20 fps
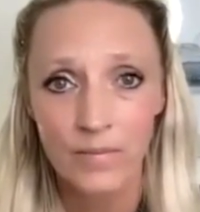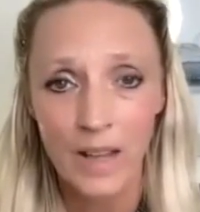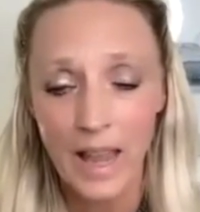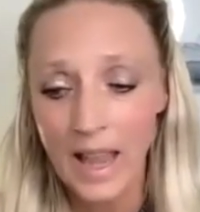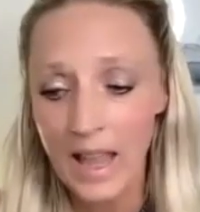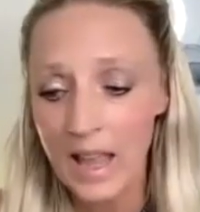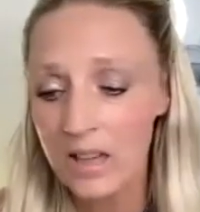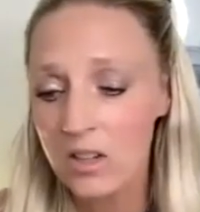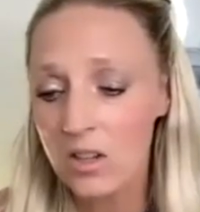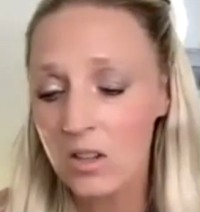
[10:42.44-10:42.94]

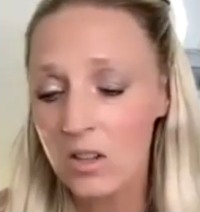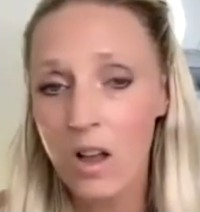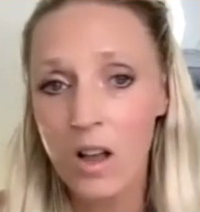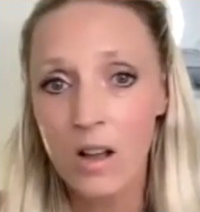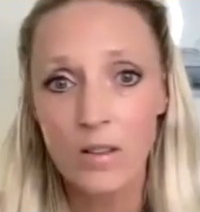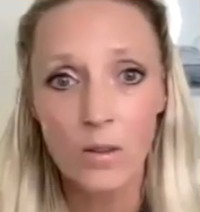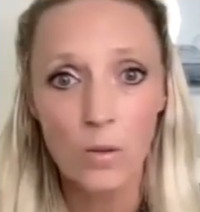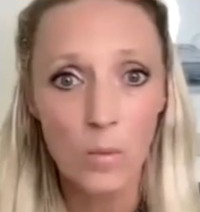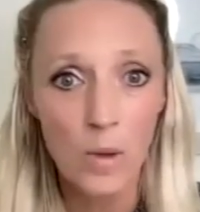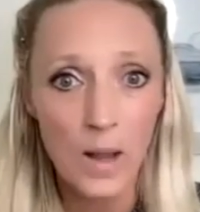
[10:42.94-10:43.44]
and
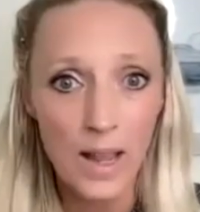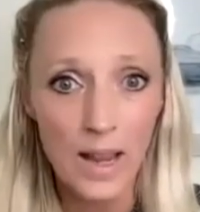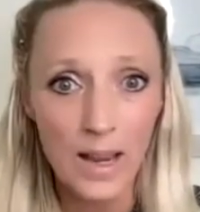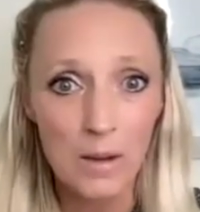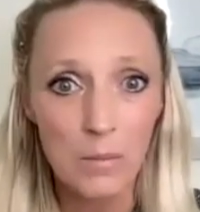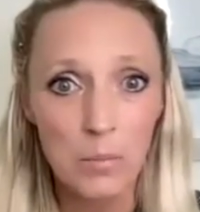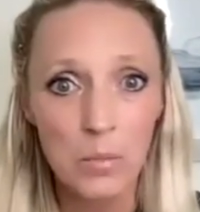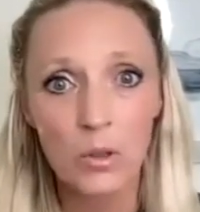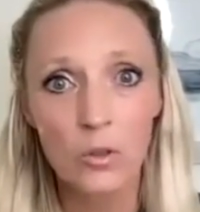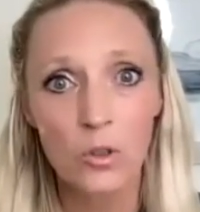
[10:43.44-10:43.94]
along the
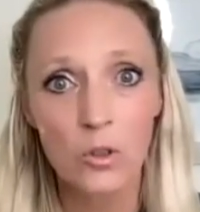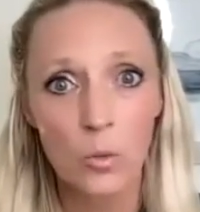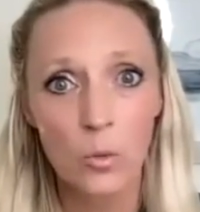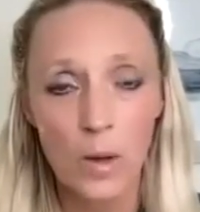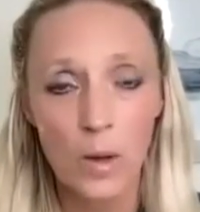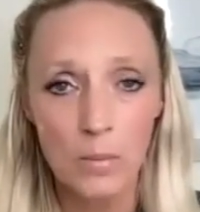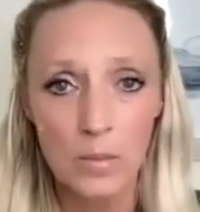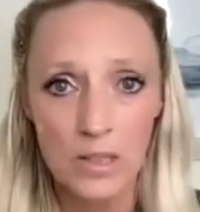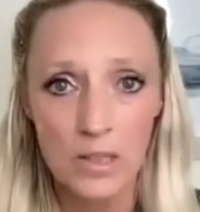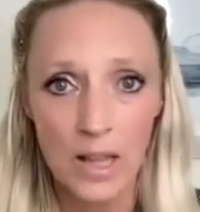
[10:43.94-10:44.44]
way build your
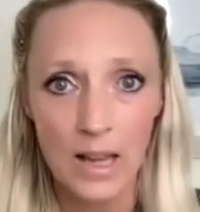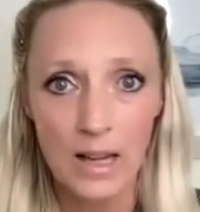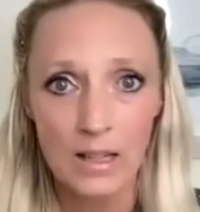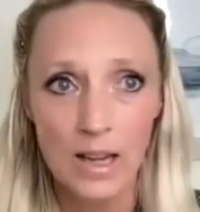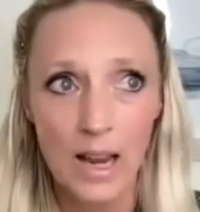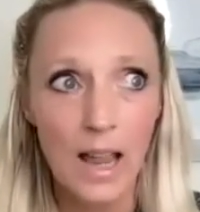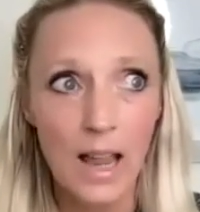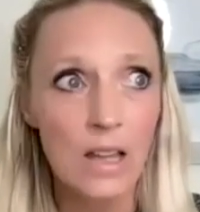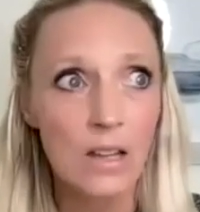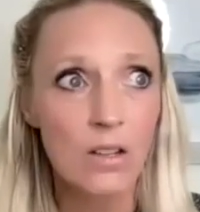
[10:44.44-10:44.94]
website
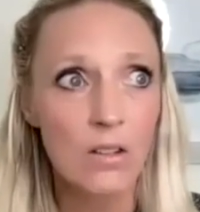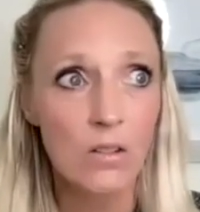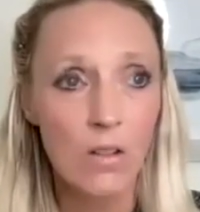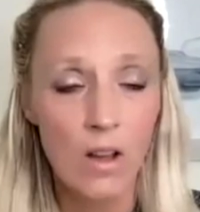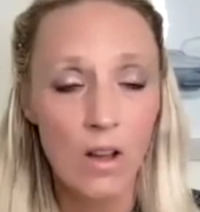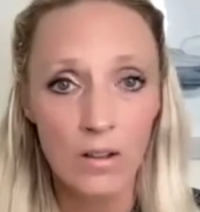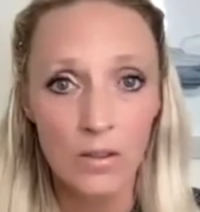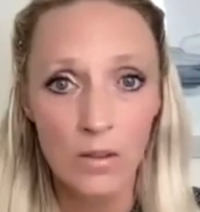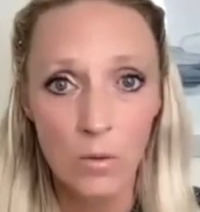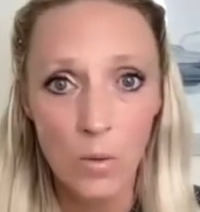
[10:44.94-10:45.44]
and
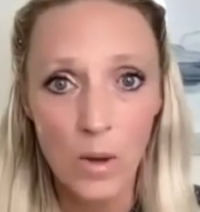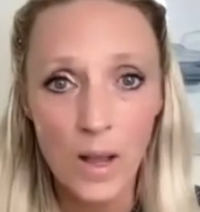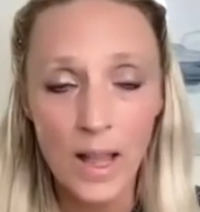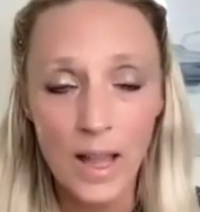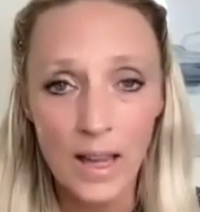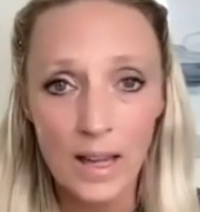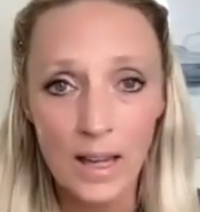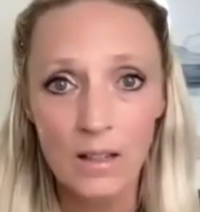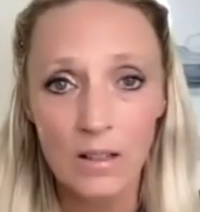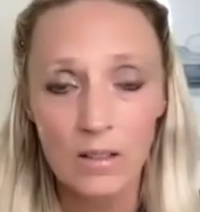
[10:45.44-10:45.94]
along the
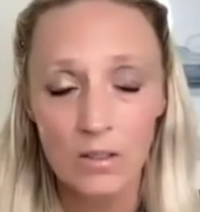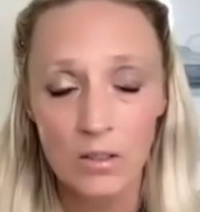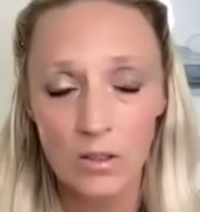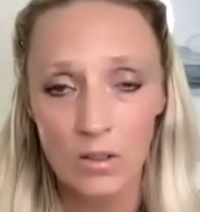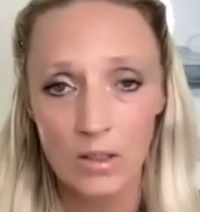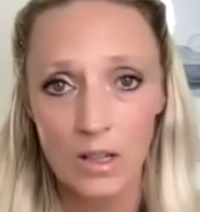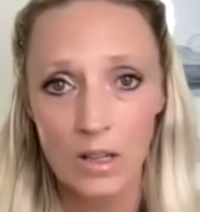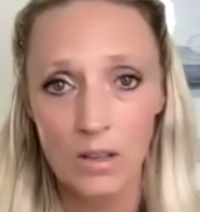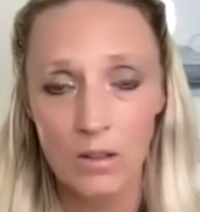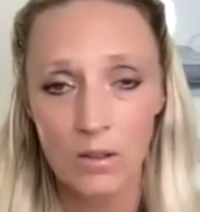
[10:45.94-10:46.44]
way do
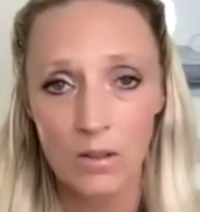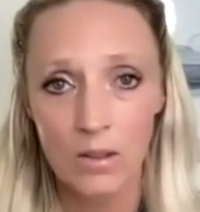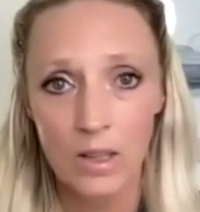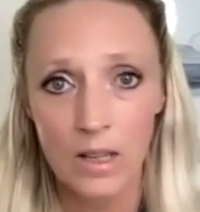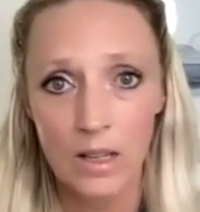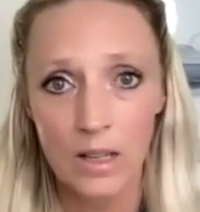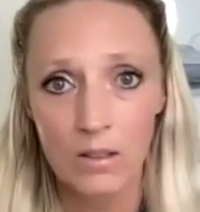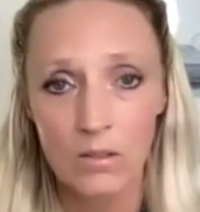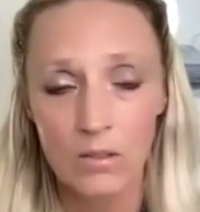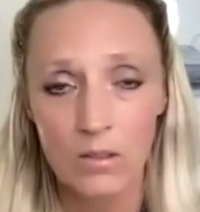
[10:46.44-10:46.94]
the other
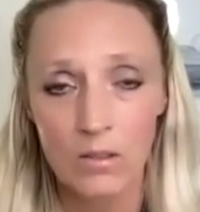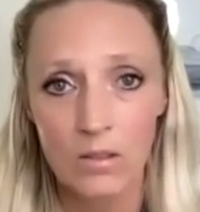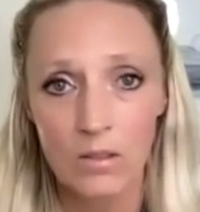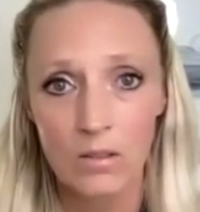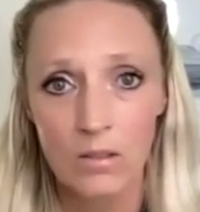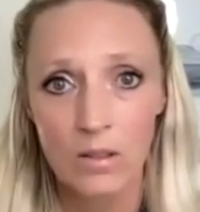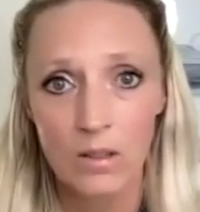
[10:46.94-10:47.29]
things